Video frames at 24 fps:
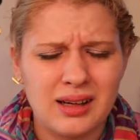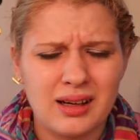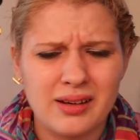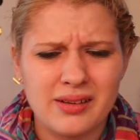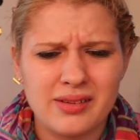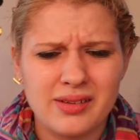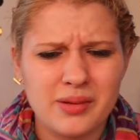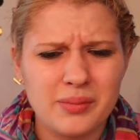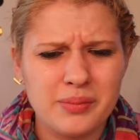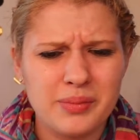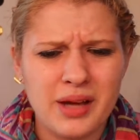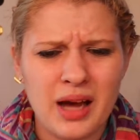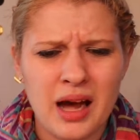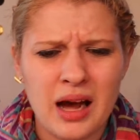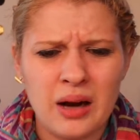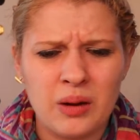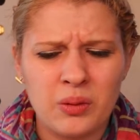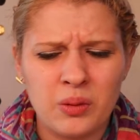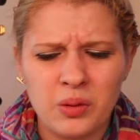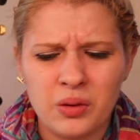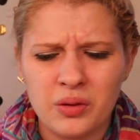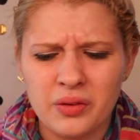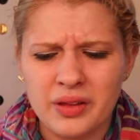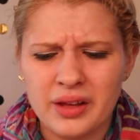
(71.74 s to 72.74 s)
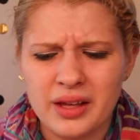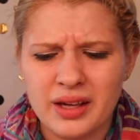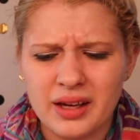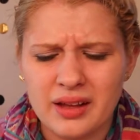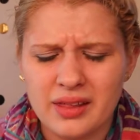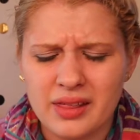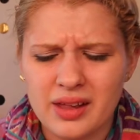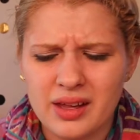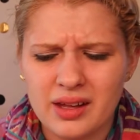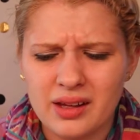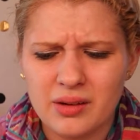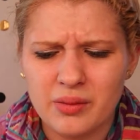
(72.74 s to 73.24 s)
some towel thing. I
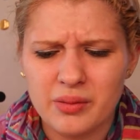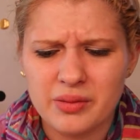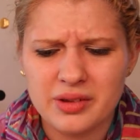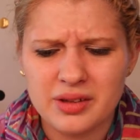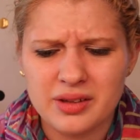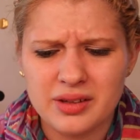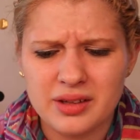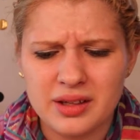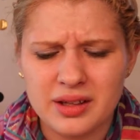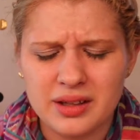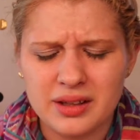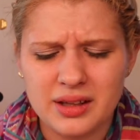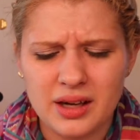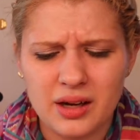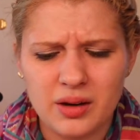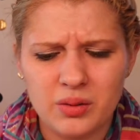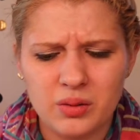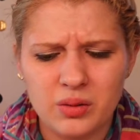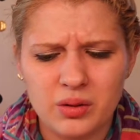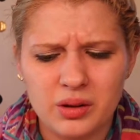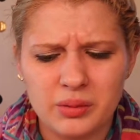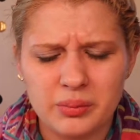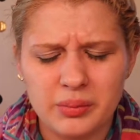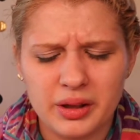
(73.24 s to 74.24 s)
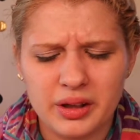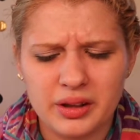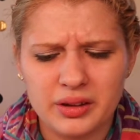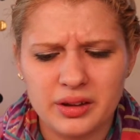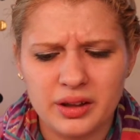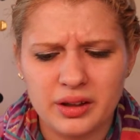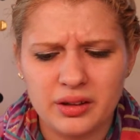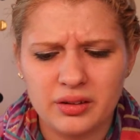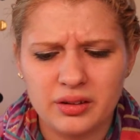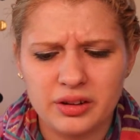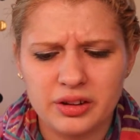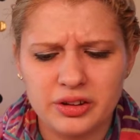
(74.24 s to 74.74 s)
think it was a tea towel. I'm not
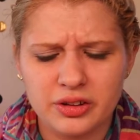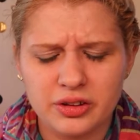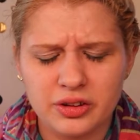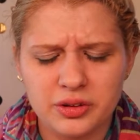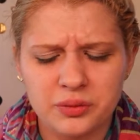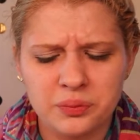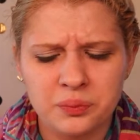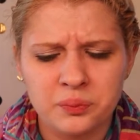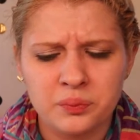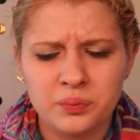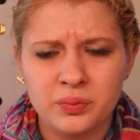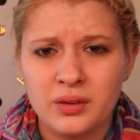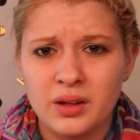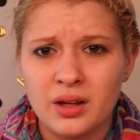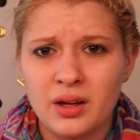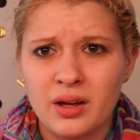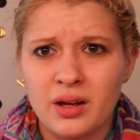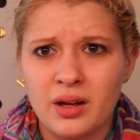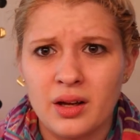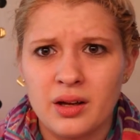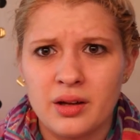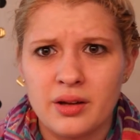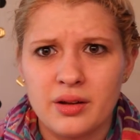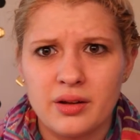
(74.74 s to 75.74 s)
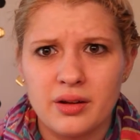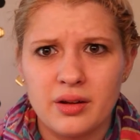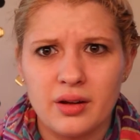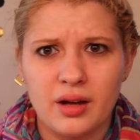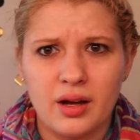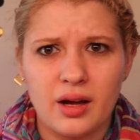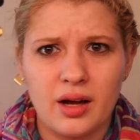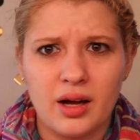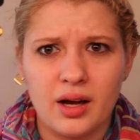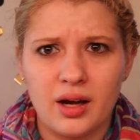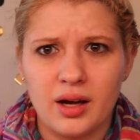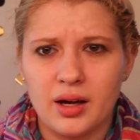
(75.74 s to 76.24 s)
entirely sure.
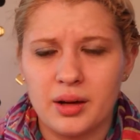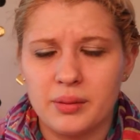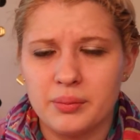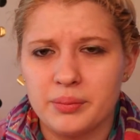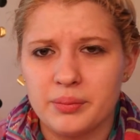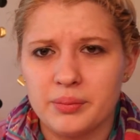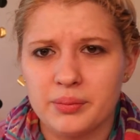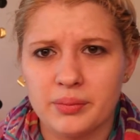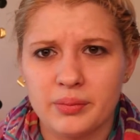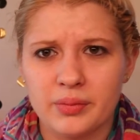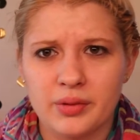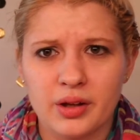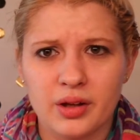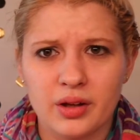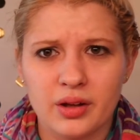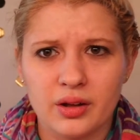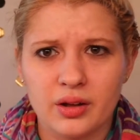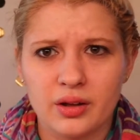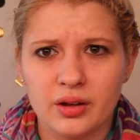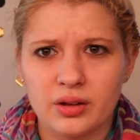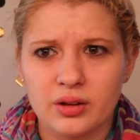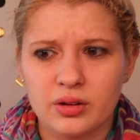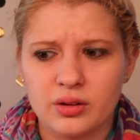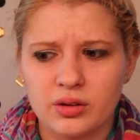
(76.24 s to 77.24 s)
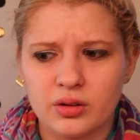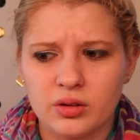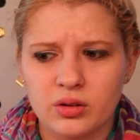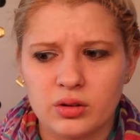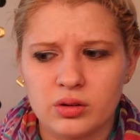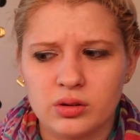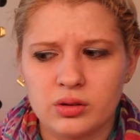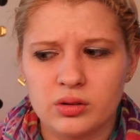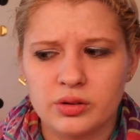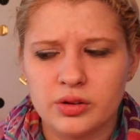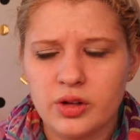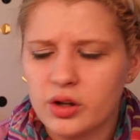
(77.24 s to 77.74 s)
The
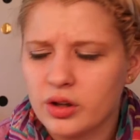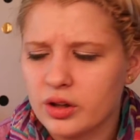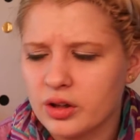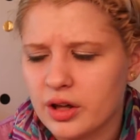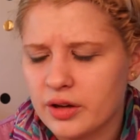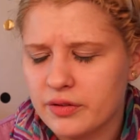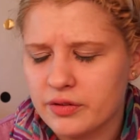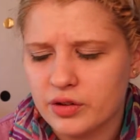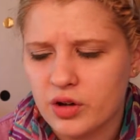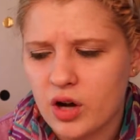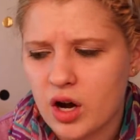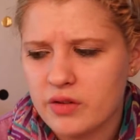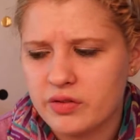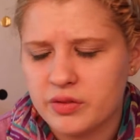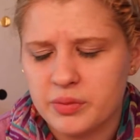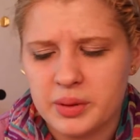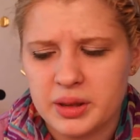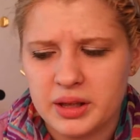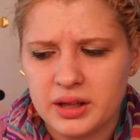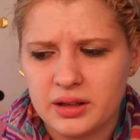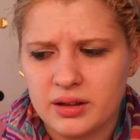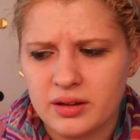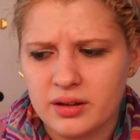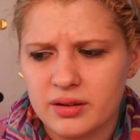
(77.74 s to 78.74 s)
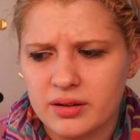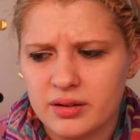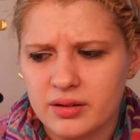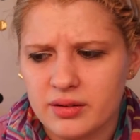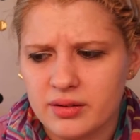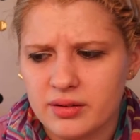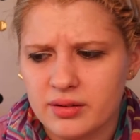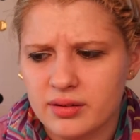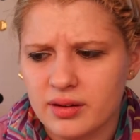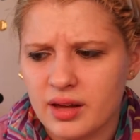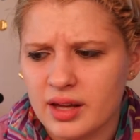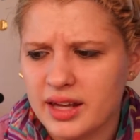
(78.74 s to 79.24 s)
chocolate covered coffee
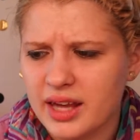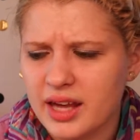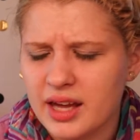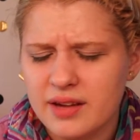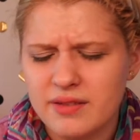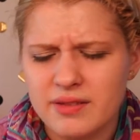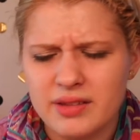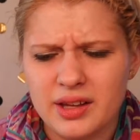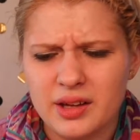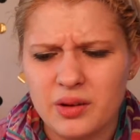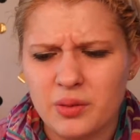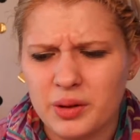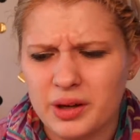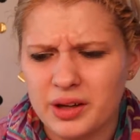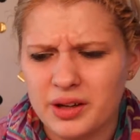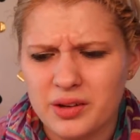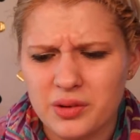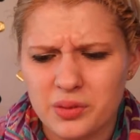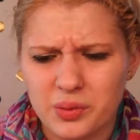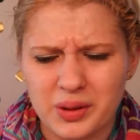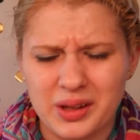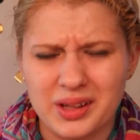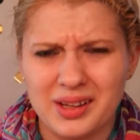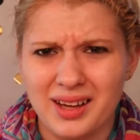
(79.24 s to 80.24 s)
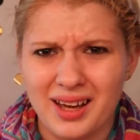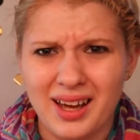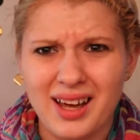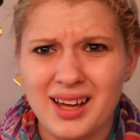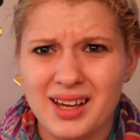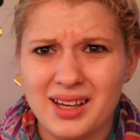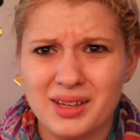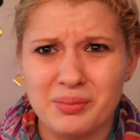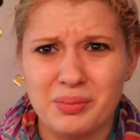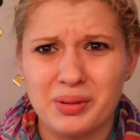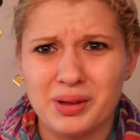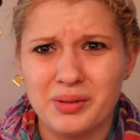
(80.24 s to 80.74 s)
beans. I can't even think what else we
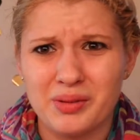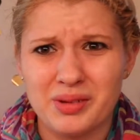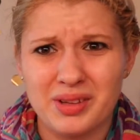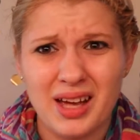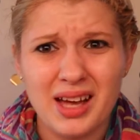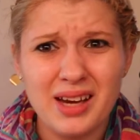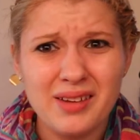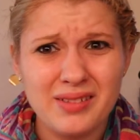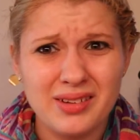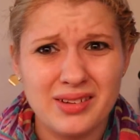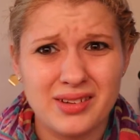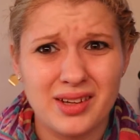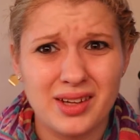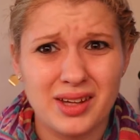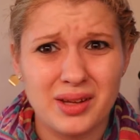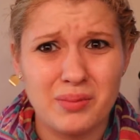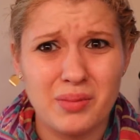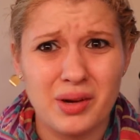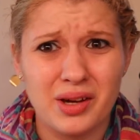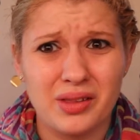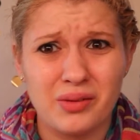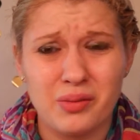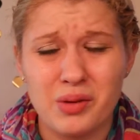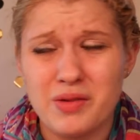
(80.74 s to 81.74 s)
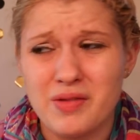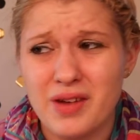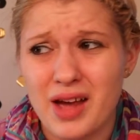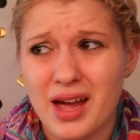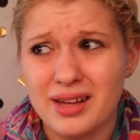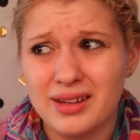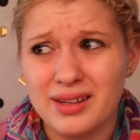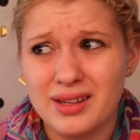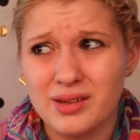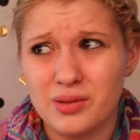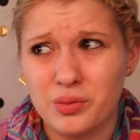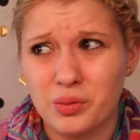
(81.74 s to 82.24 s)
got, but it was kind of a sucky month. We've
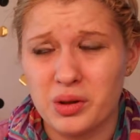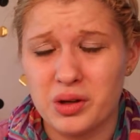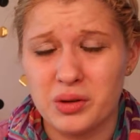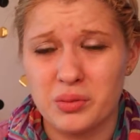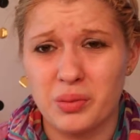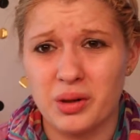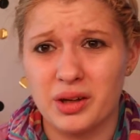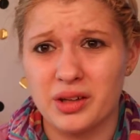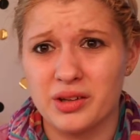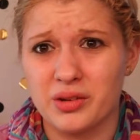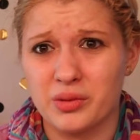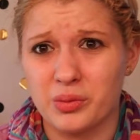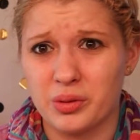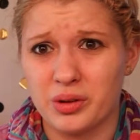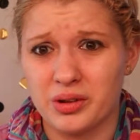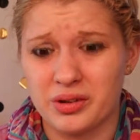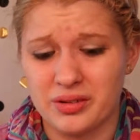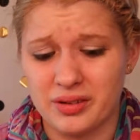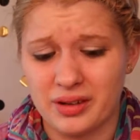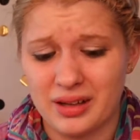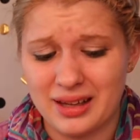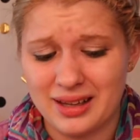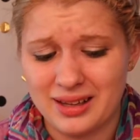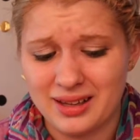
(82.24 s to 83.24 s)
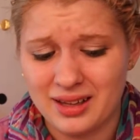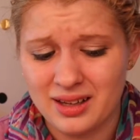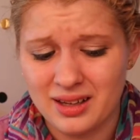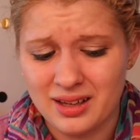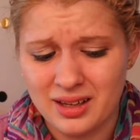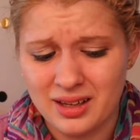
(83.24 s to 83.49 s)
had these weird months where it's like